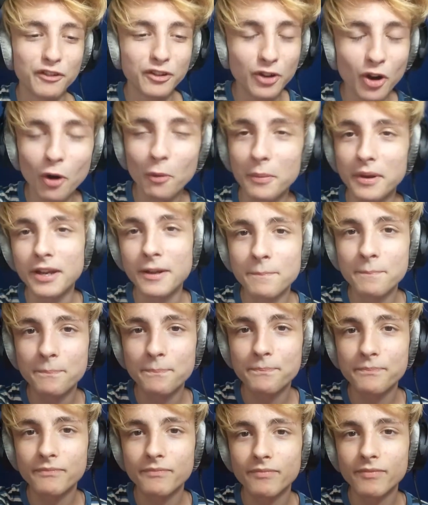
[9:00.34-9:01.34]
If you know
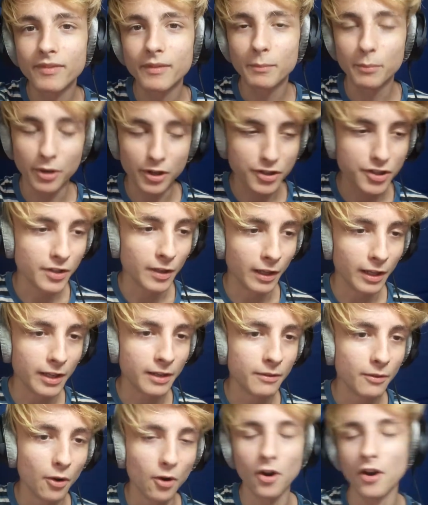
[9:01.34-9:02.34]
me,
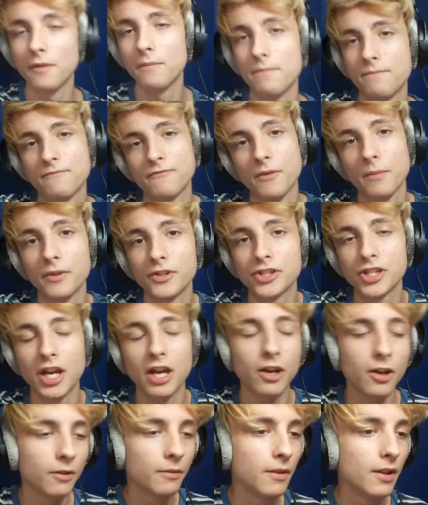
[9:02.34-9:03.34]
personally, or from the
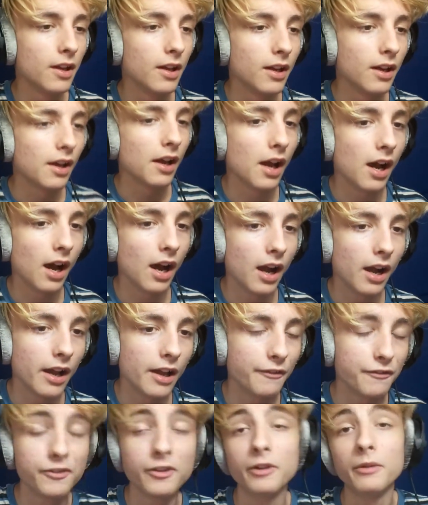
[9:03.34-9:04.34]
channel,
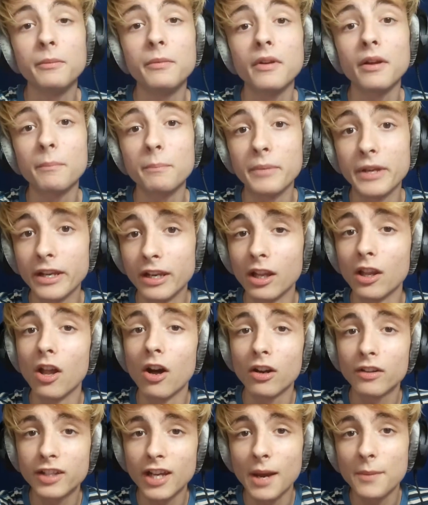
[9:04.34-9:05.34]
if you've been a
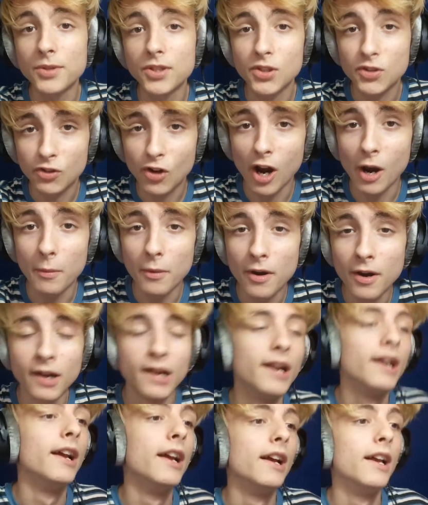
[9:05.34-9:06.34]
long time subscriber,